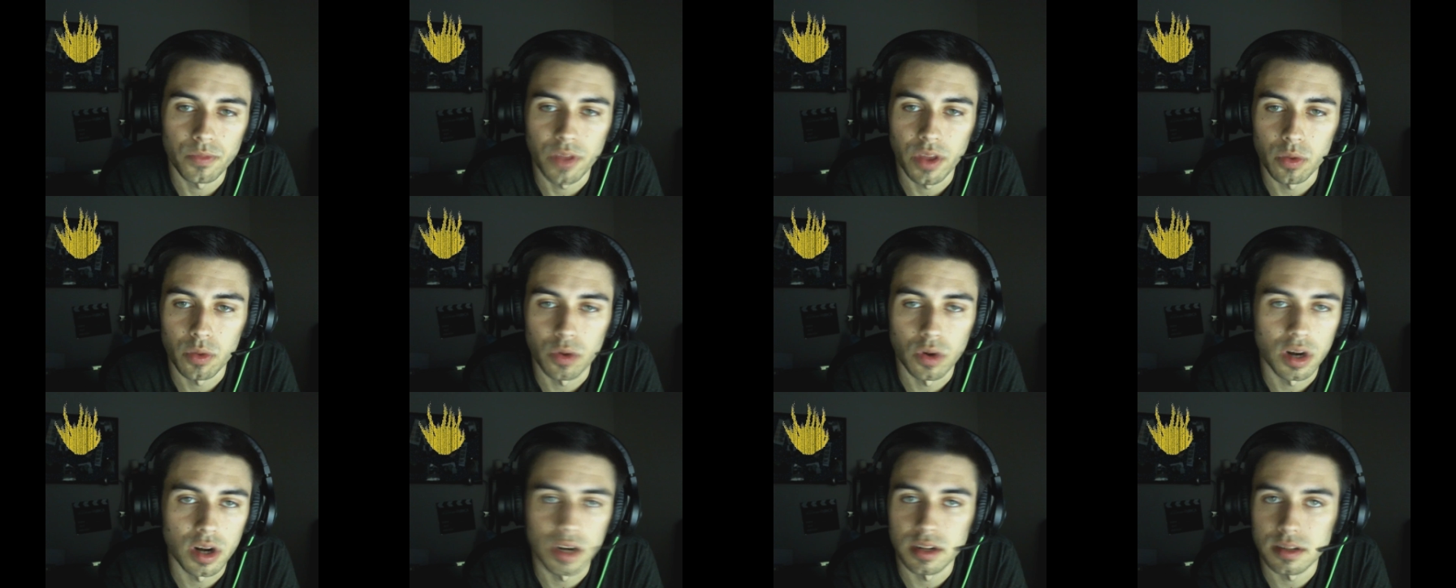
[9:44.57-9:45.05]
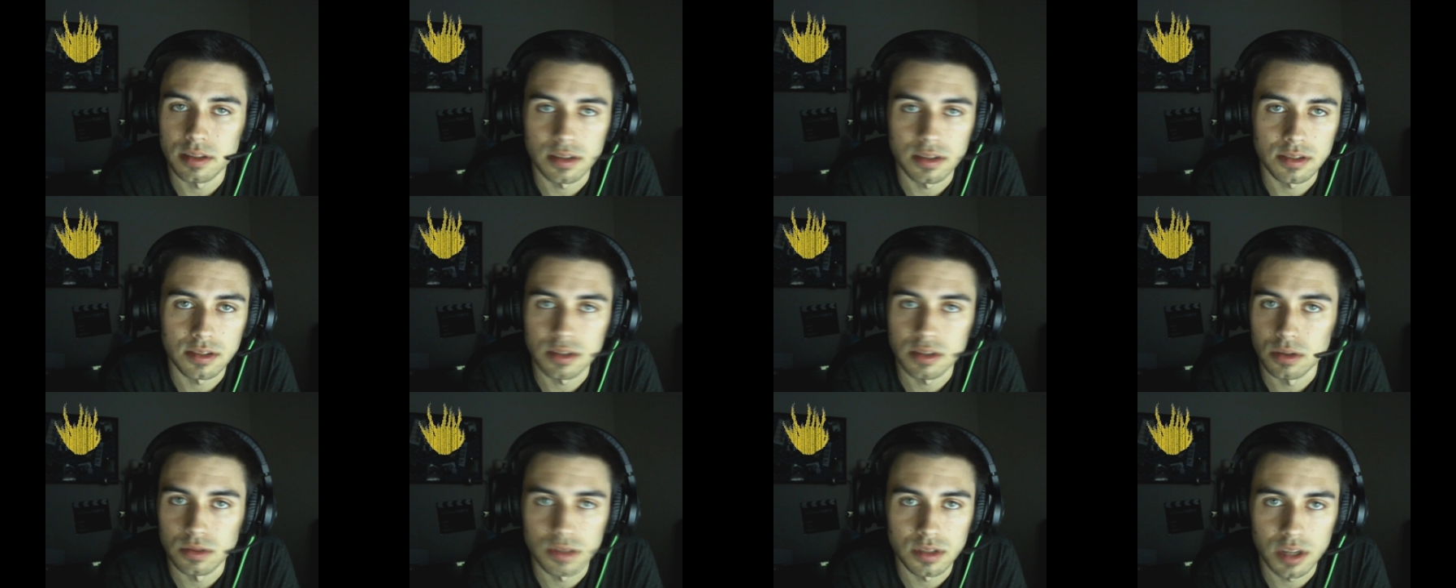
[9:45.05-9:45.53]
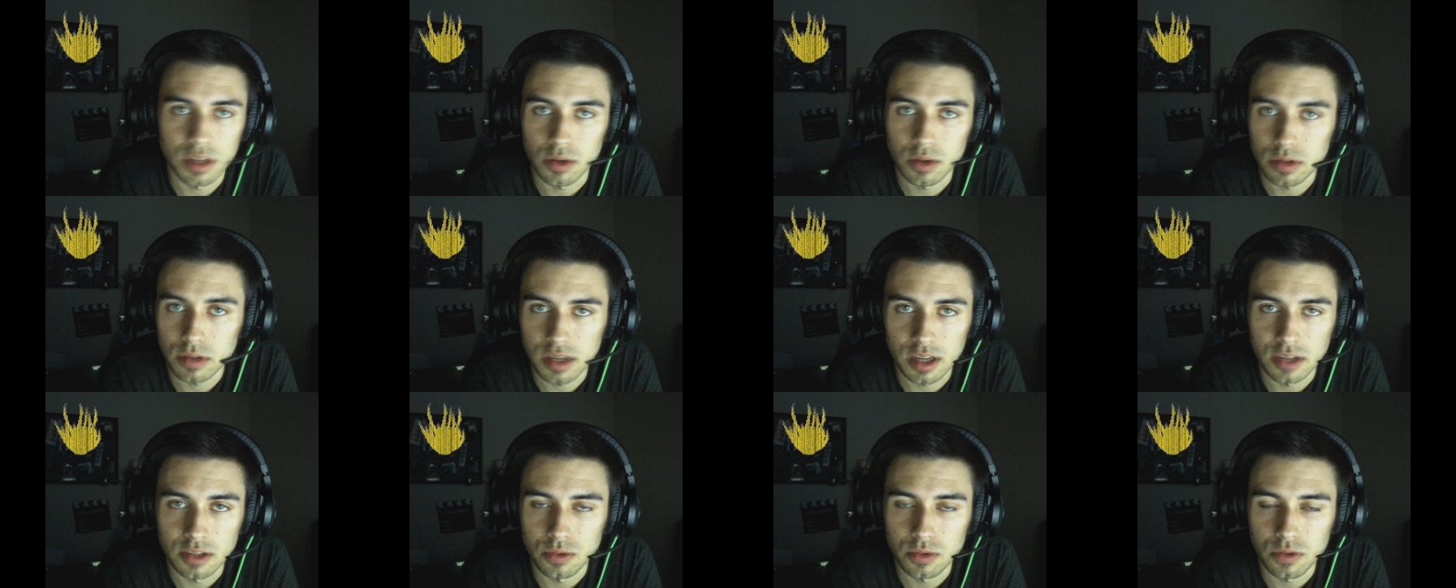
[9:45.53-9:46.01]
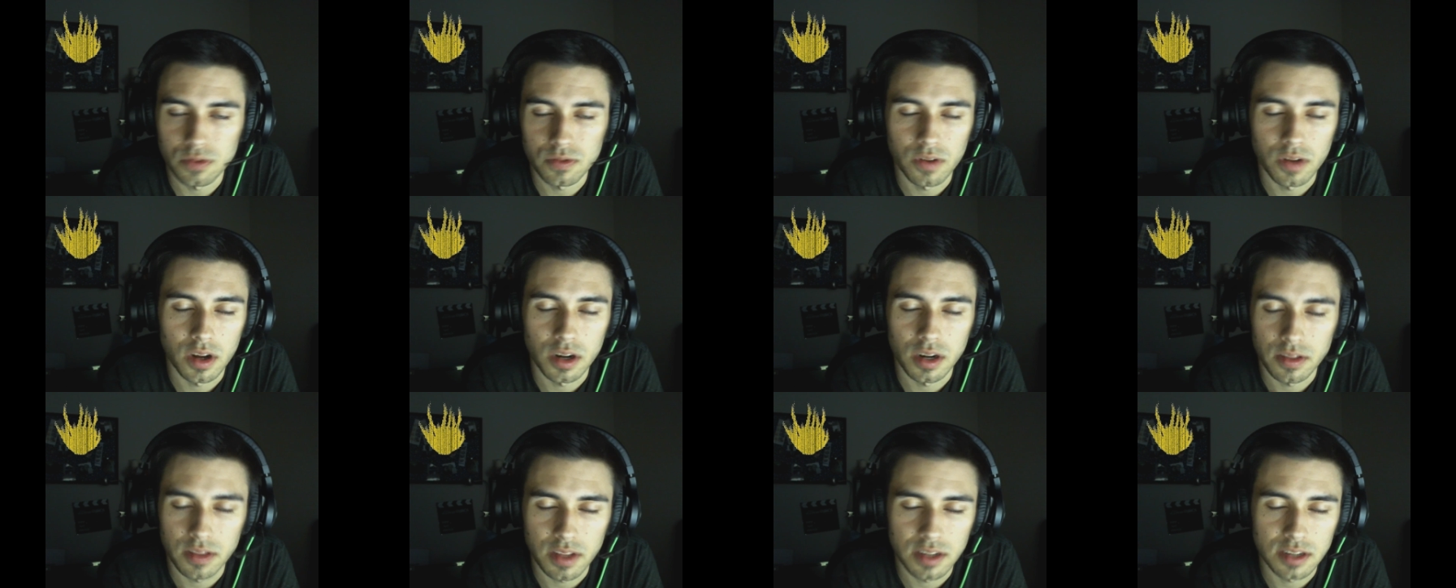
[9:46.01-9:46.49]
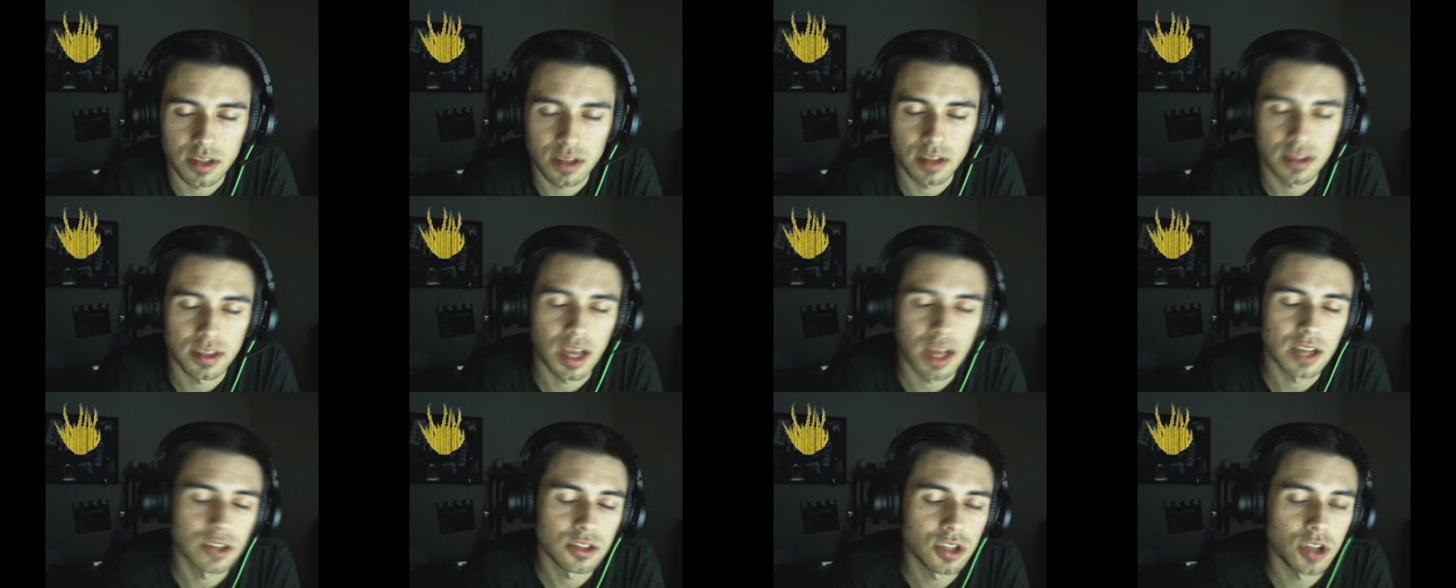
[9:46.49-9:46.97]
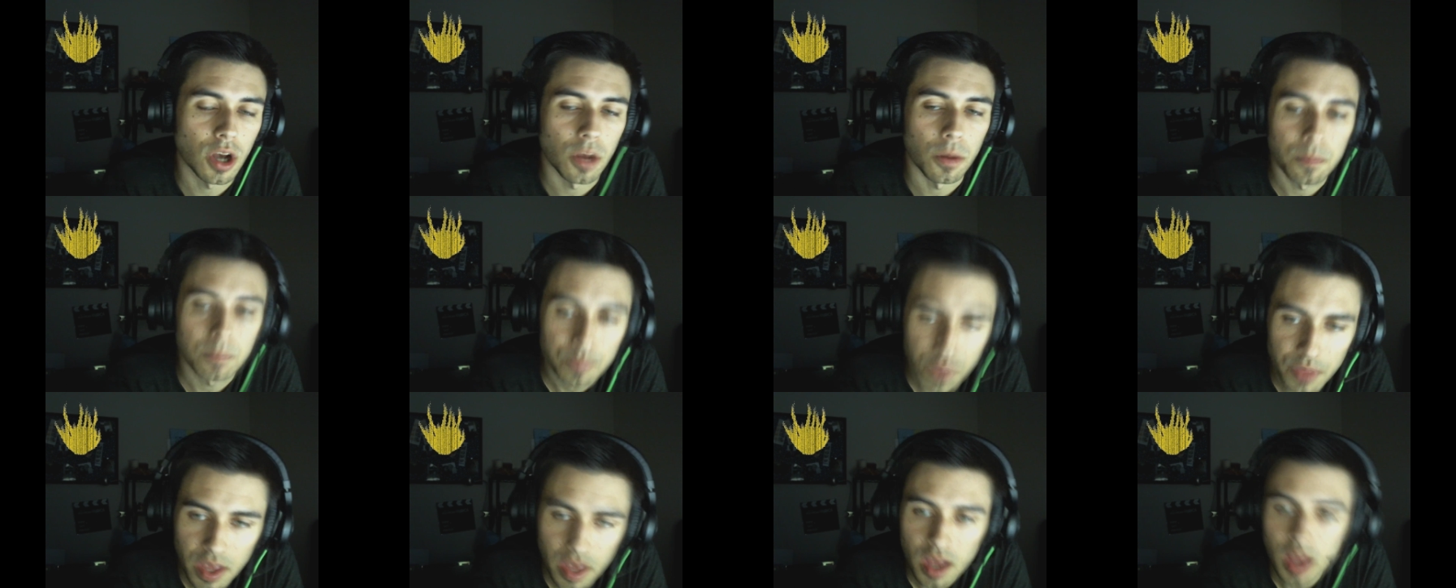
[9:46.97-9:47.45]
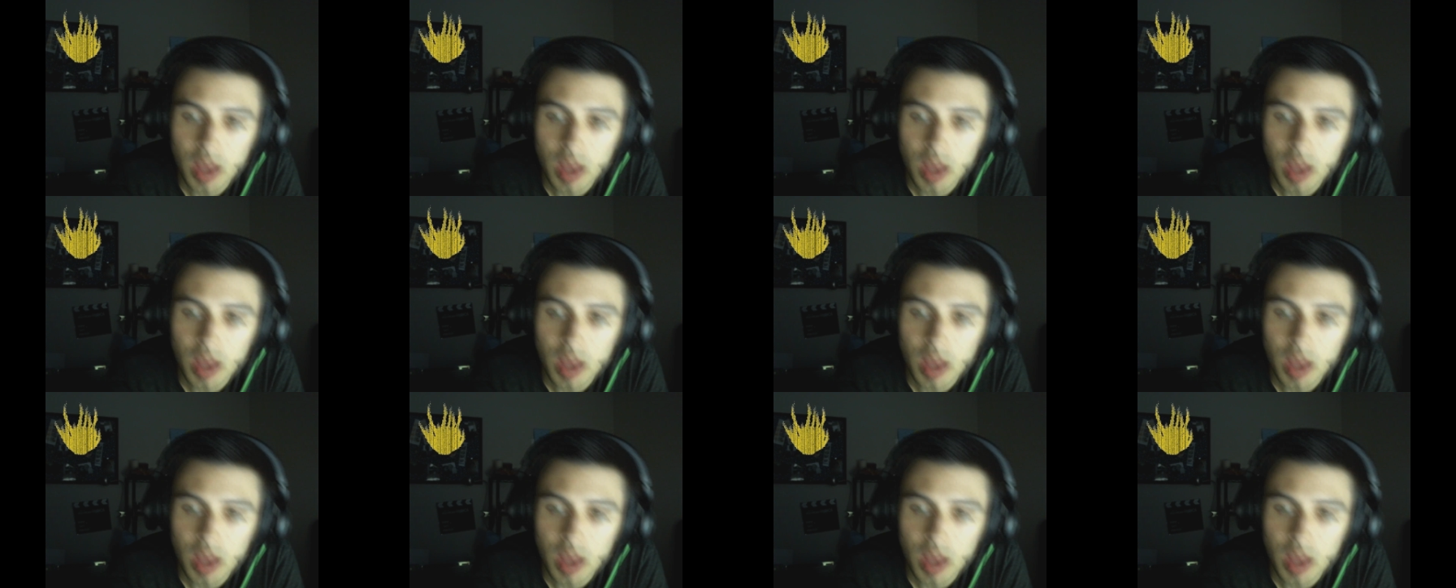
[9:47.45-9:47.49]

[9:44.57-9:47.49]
they wanted it to associate kids with fun and things like that. So,